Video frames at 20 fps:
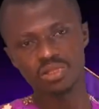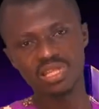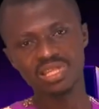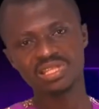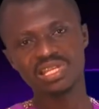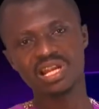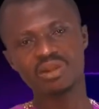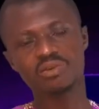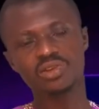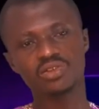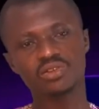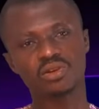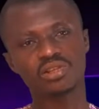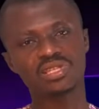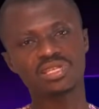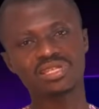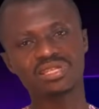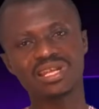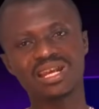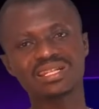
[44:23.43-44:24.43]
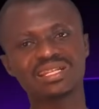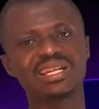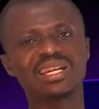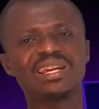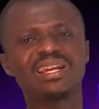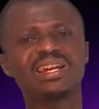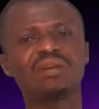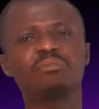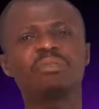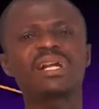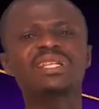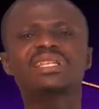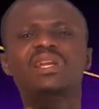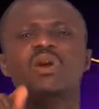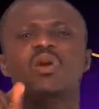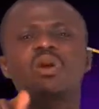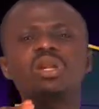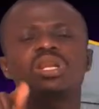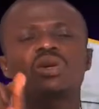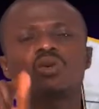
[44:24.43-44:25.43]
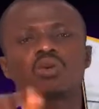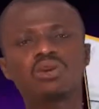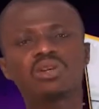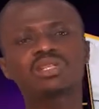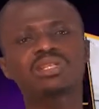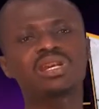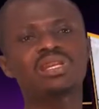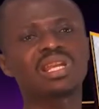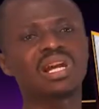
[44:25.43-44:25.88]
These are resources but the only concern